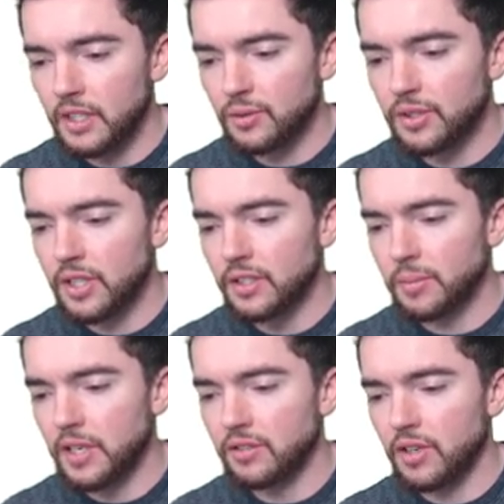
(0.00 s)
This one says it
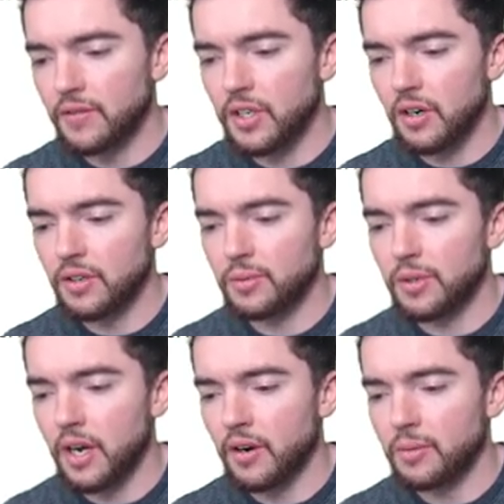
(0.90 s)
pays $11
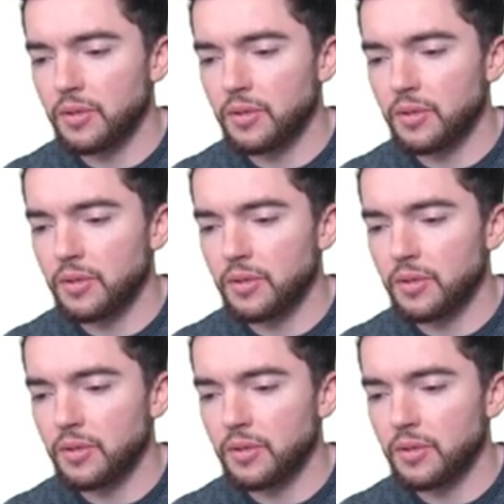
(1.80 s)
per hour